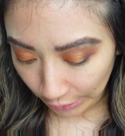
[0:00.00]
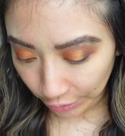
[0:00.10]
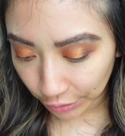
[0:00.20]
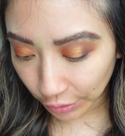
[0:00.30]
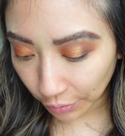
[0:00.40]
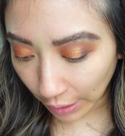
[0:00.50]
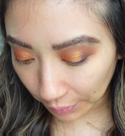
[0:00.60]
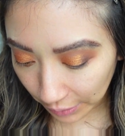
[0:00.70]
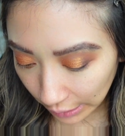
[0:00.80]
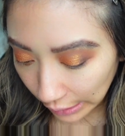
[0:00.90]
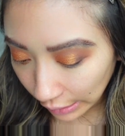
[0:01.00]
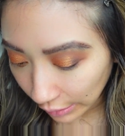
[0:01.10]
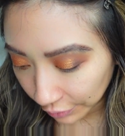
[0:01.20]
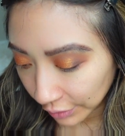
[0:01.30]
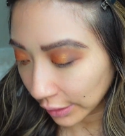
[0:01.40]
So I want to get
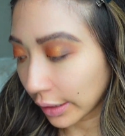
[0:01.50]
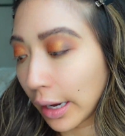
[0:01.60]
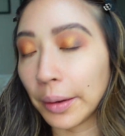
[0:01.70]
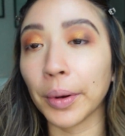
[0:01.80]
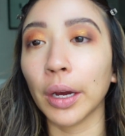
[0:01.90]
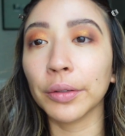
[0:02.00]
underneath the eyebrow.